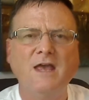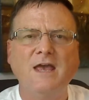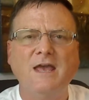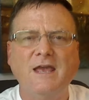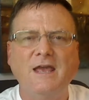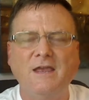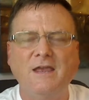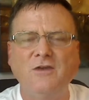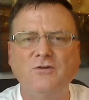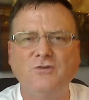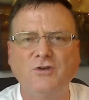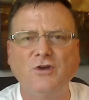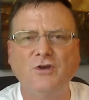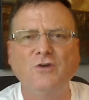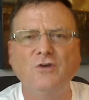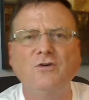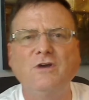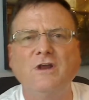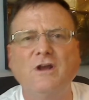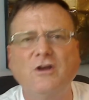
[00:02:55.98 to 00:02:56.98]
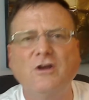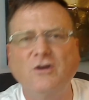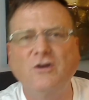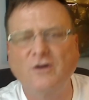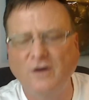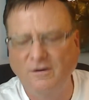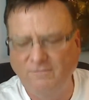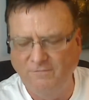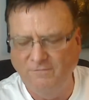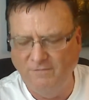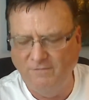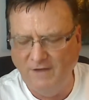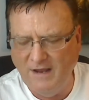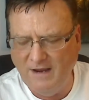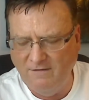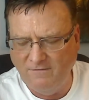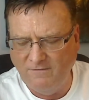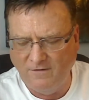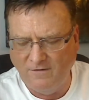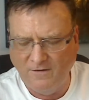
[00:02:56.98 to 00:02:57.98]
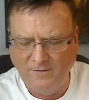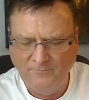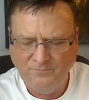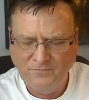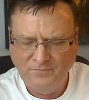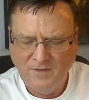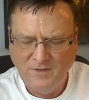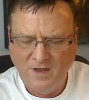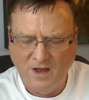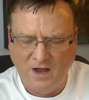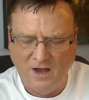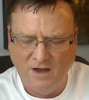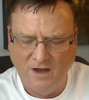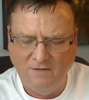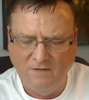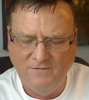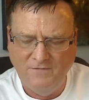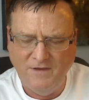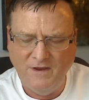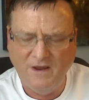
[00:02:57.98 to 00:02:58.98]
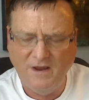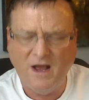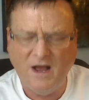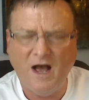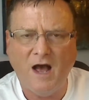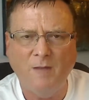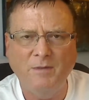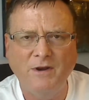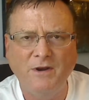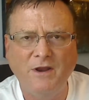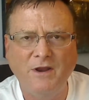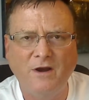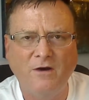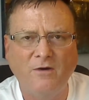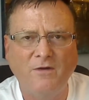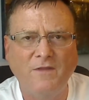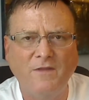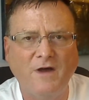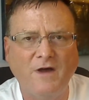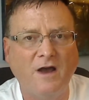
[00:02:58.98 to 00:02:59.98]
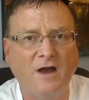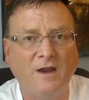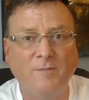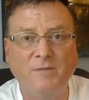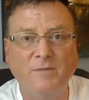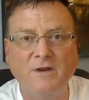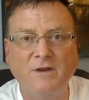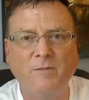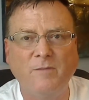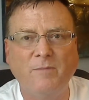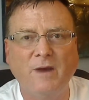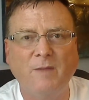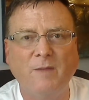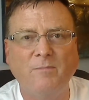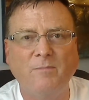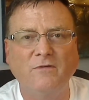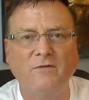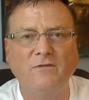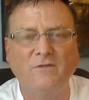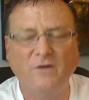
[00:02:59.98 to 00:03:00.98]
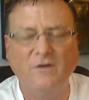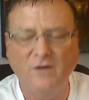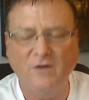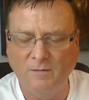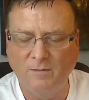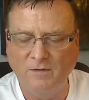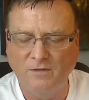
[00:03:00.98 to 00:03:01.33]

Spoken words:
you do get a good flavor of the habanero and the jalapeno peppers. They're coming